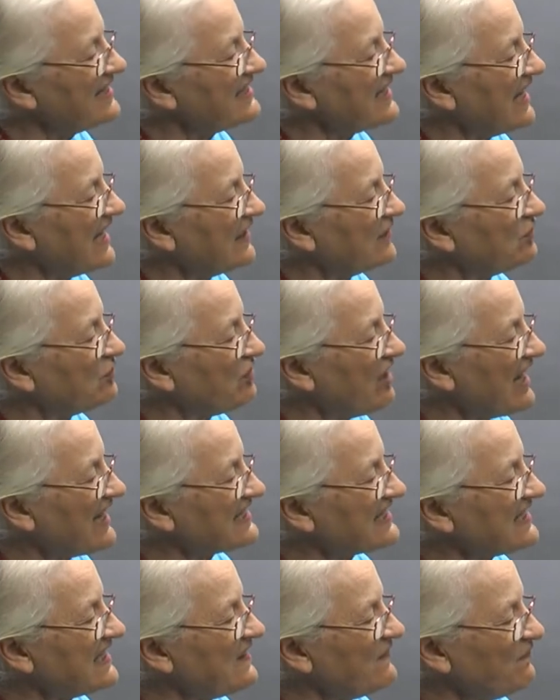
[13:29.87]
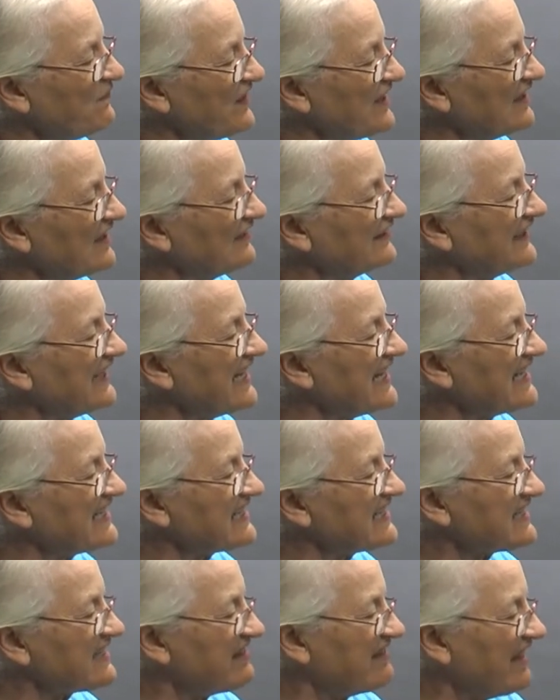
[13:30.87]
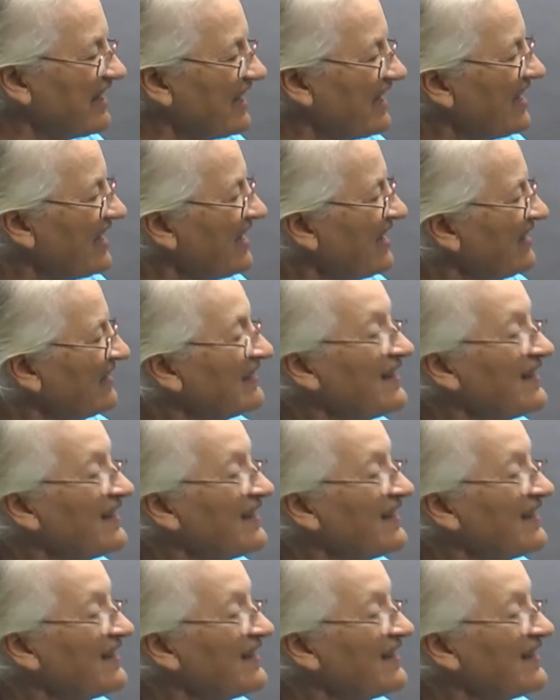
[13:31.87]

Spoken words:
and grassy field. It's the